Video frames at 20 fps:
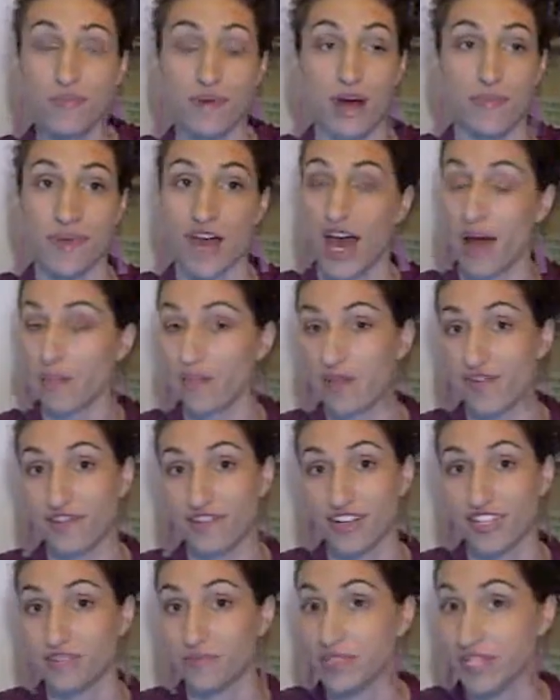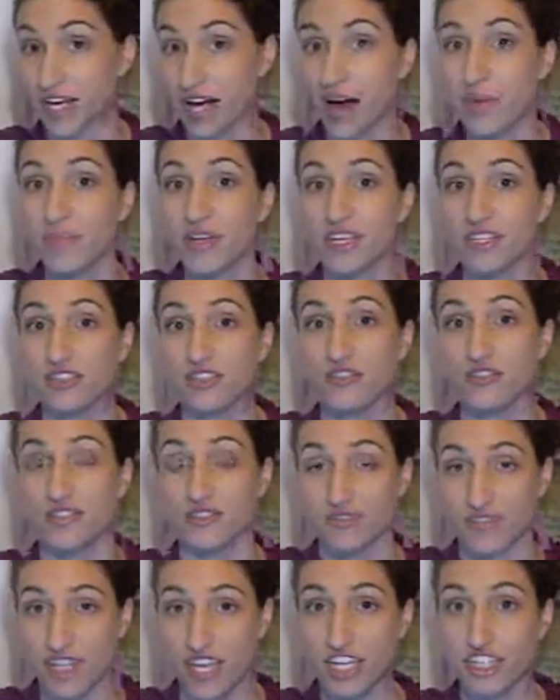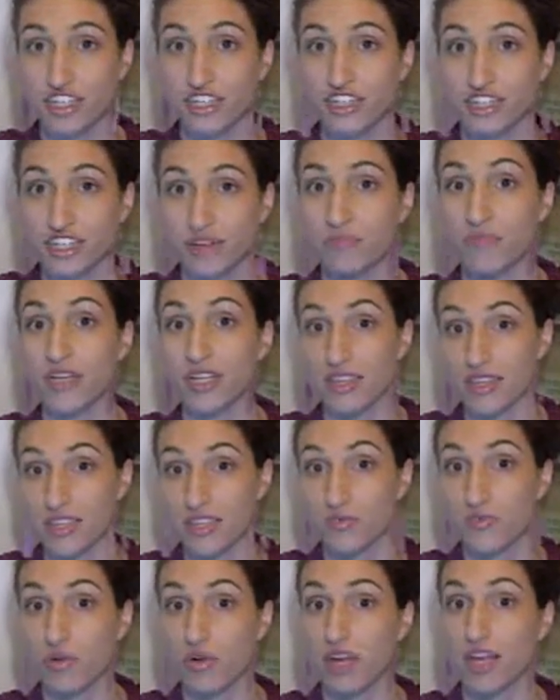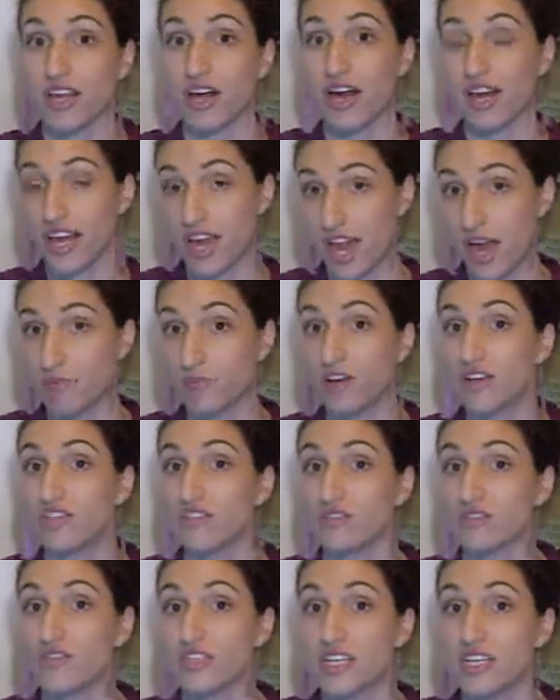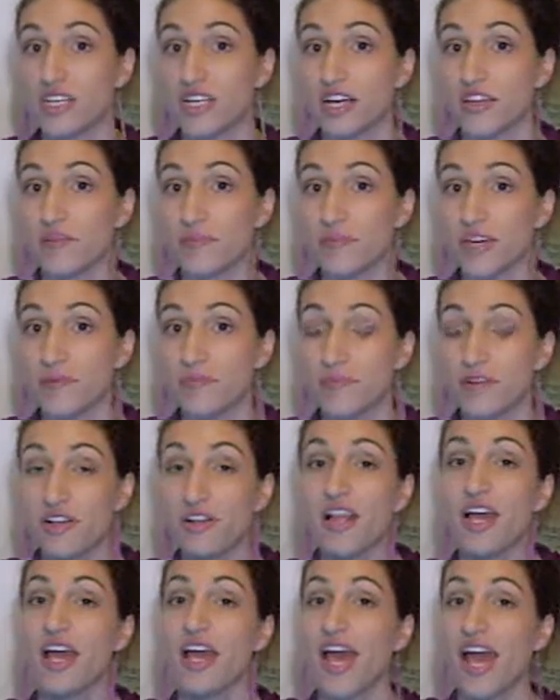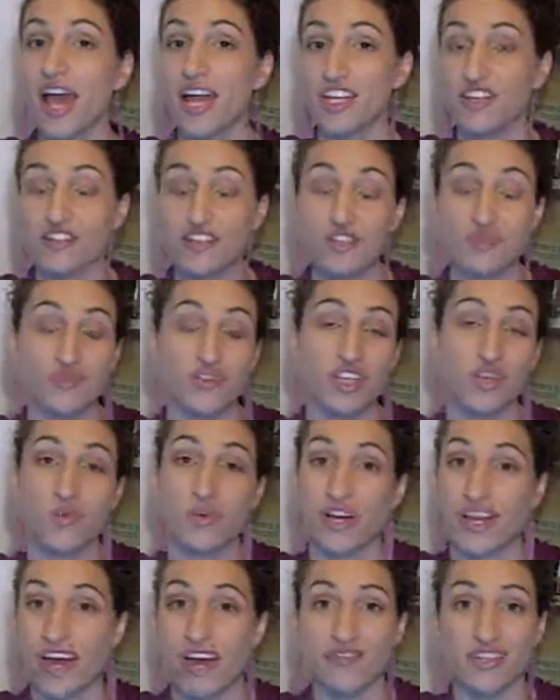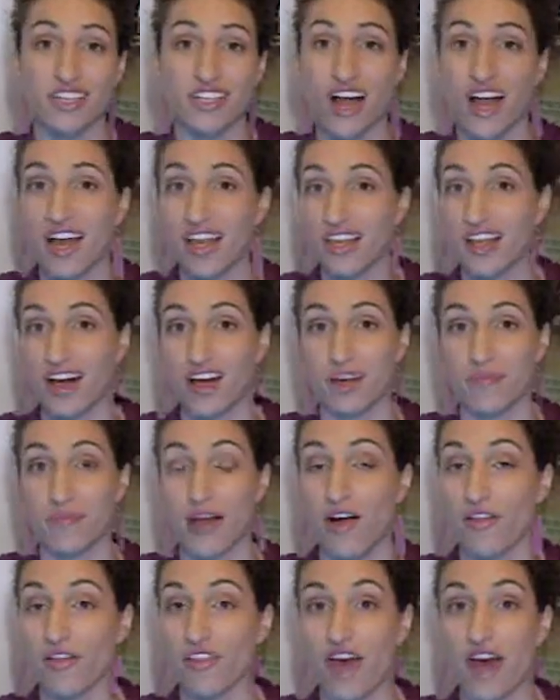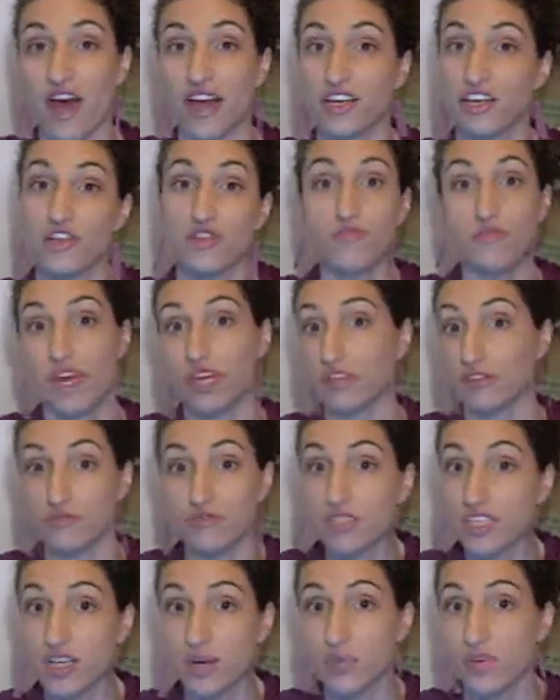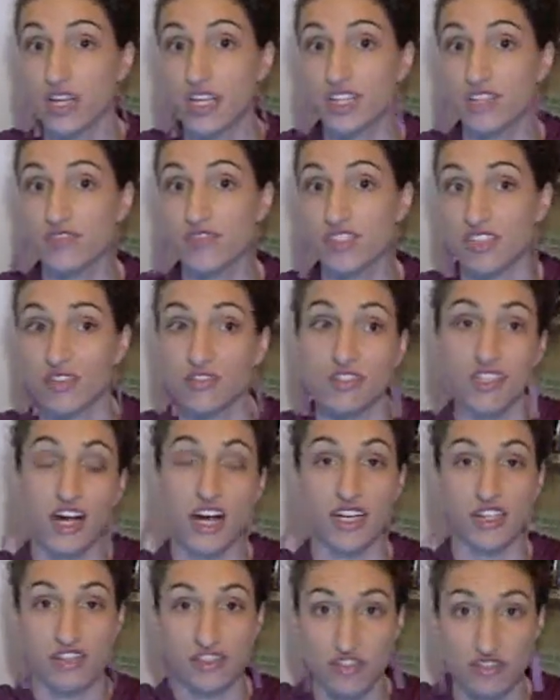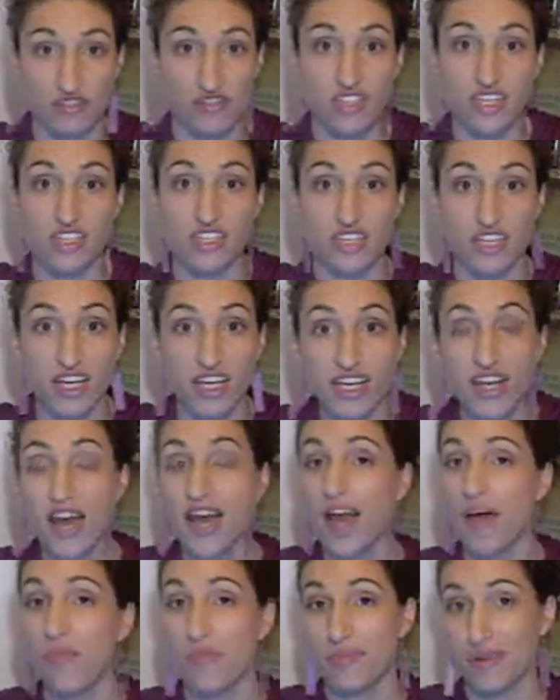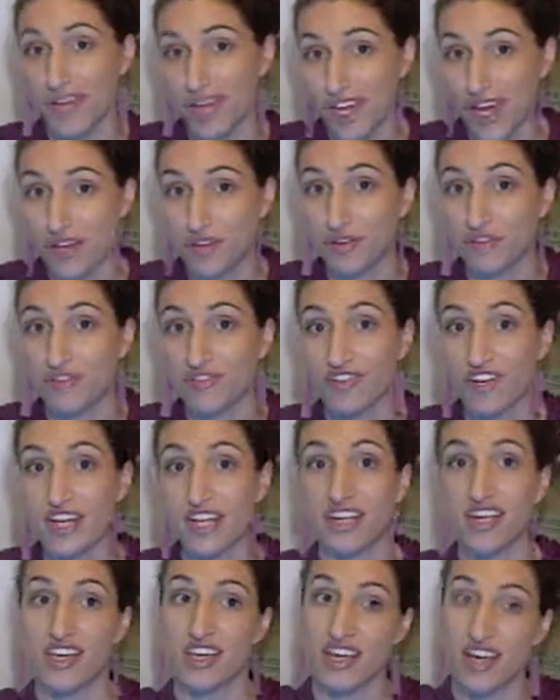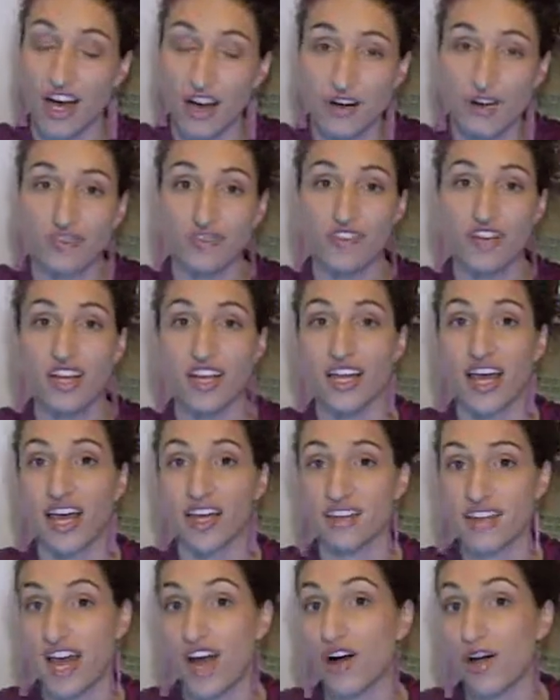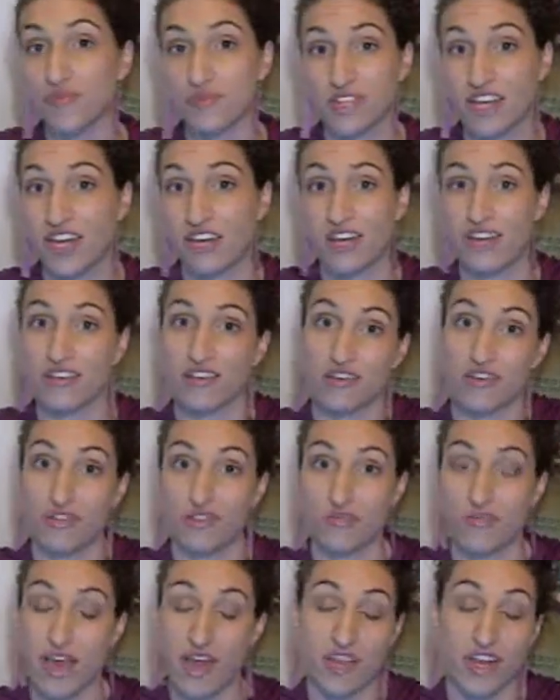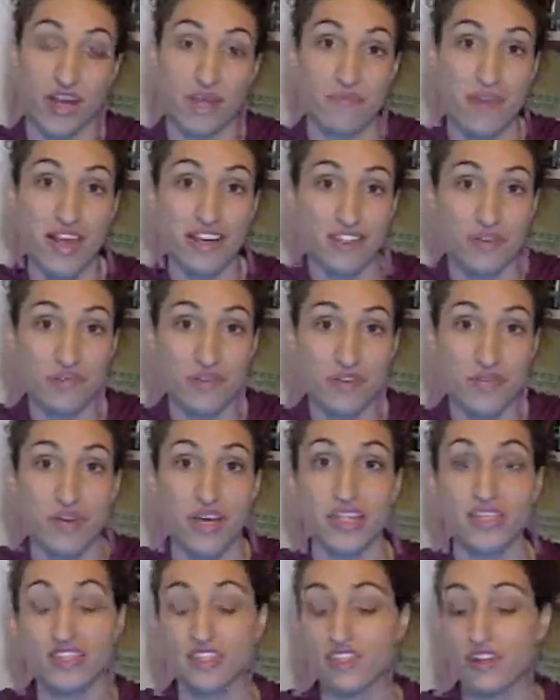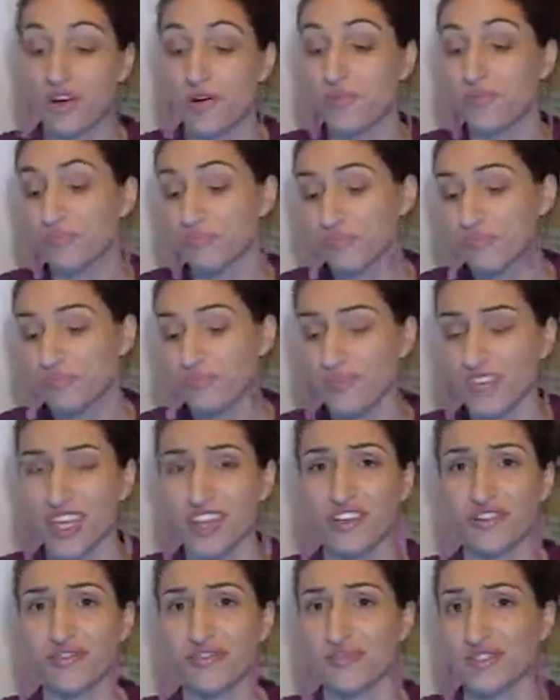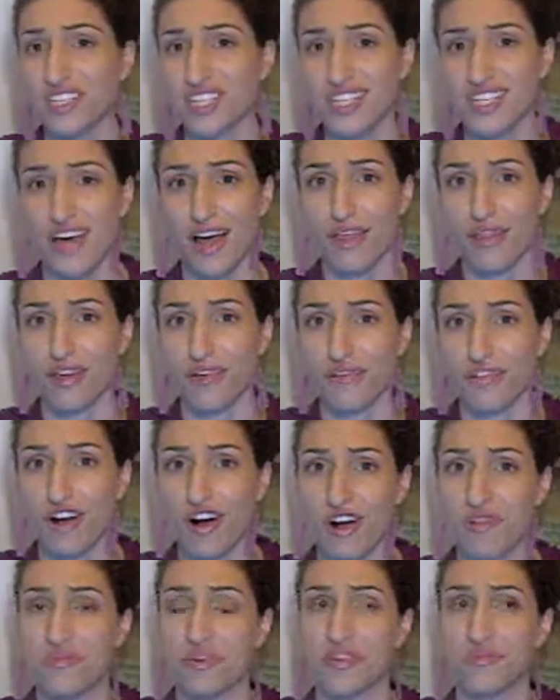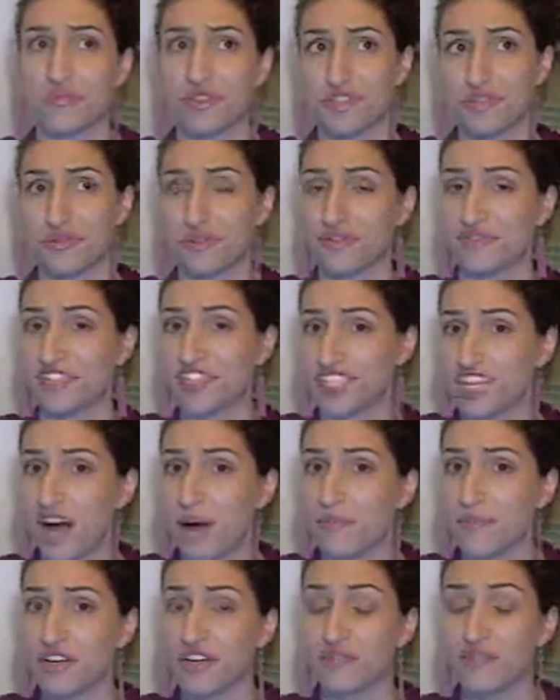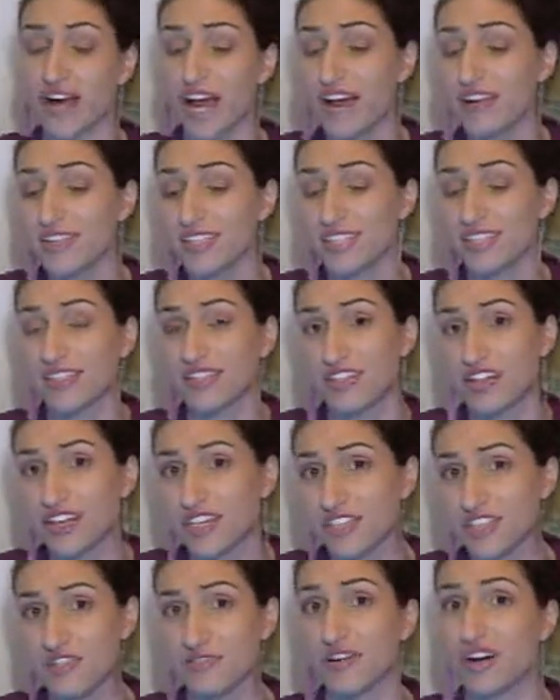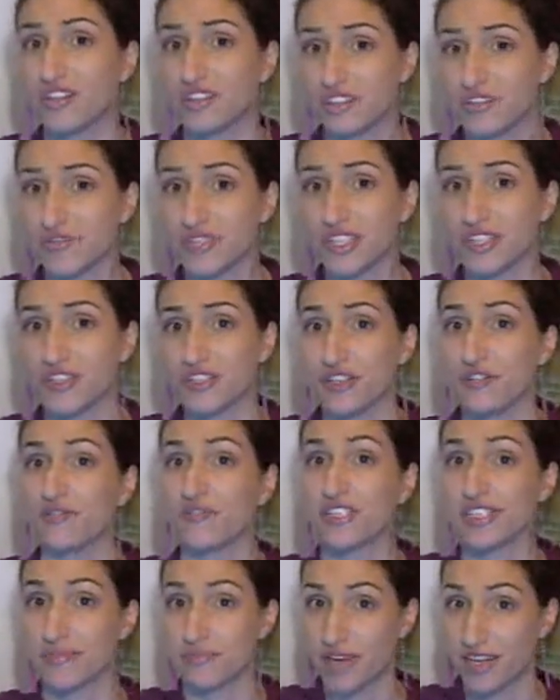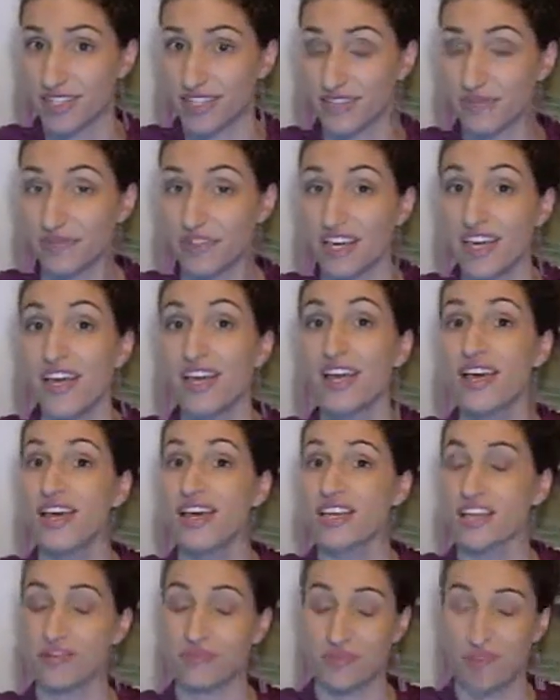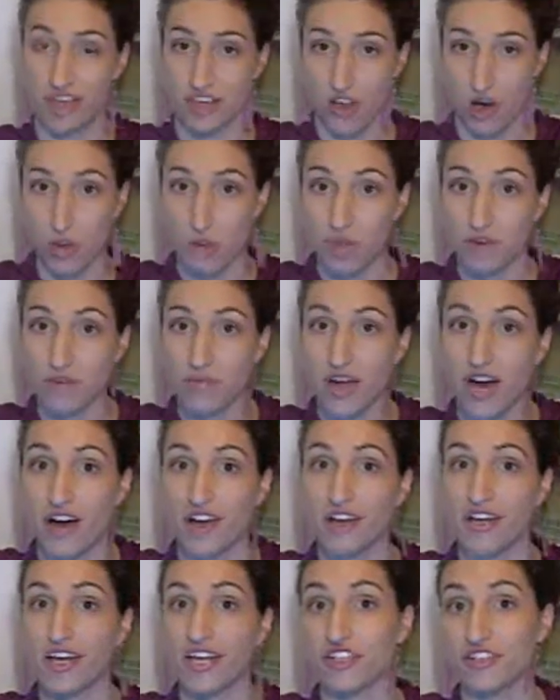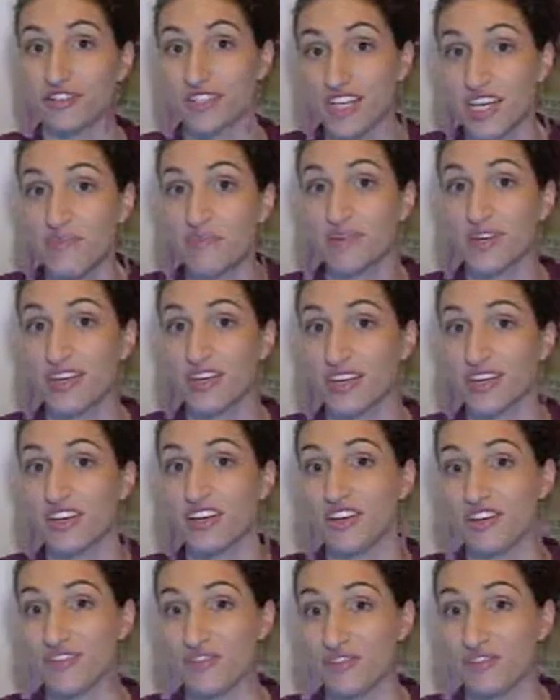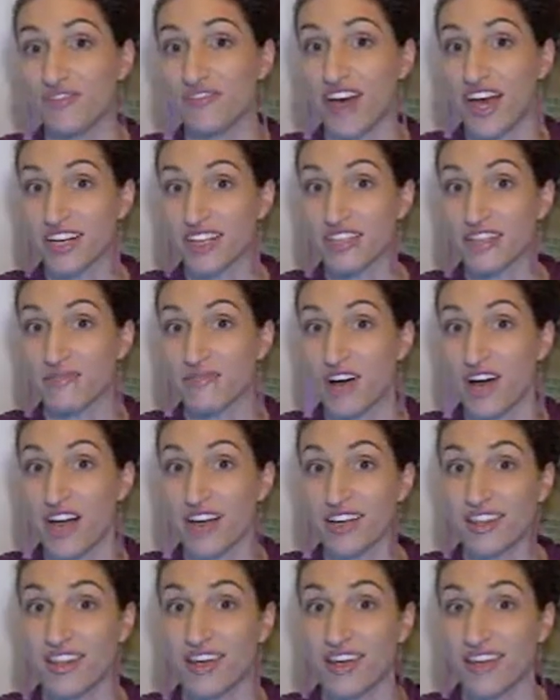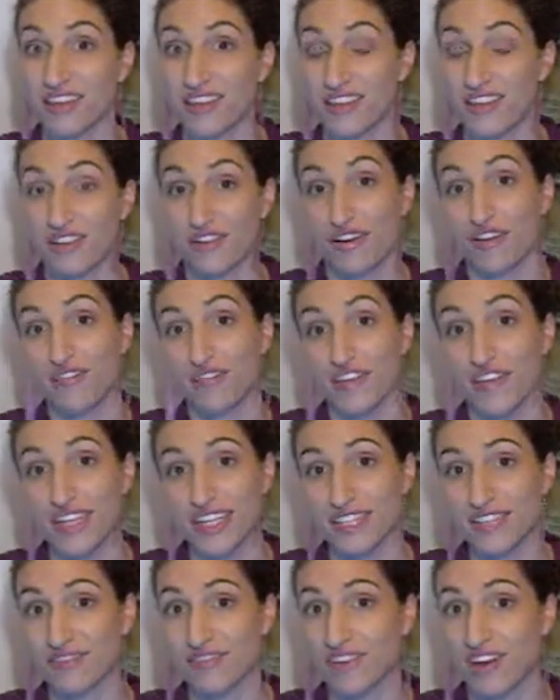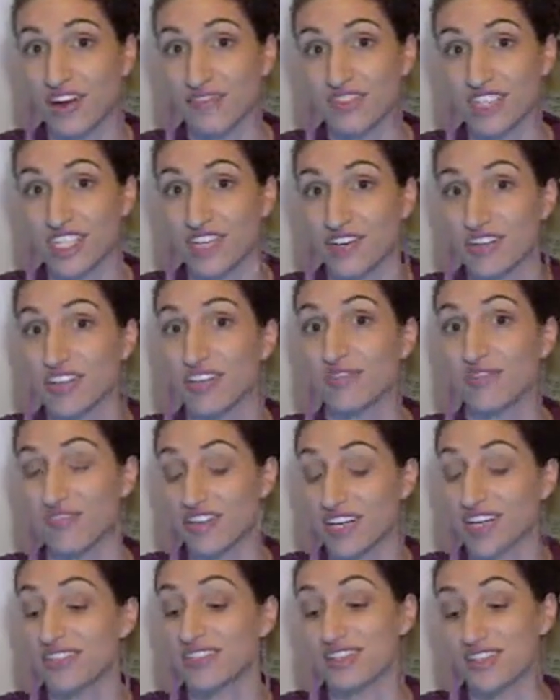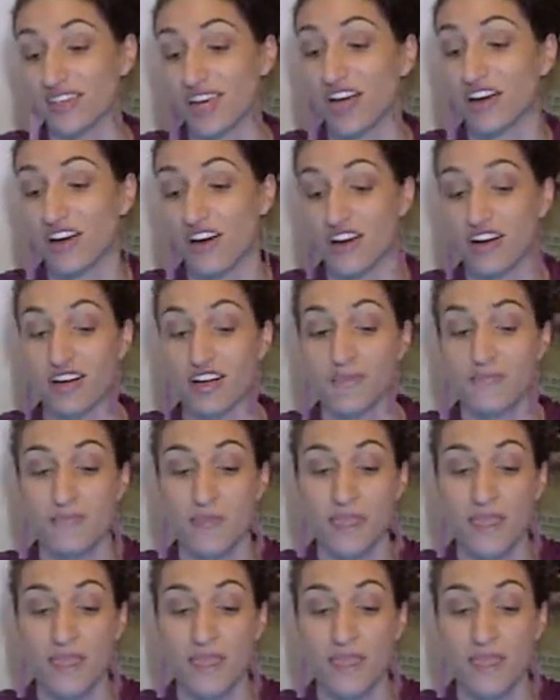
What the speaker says: I'm happy for it to become an exclusive relationship, but at this point I am also seeing other people, and you just really want to have a dialogue about that. You may lose someone as a result. I certainly did, but I got over it, he got over it, and now I'm dating, the man that I'm meant to be with. So there's really nothing wrong with sort of shopping around as long as you are doing so responsibly. You're being open about it, and you're keeping, the fact in mind that there are feelings involved here and that feelings can get hurt.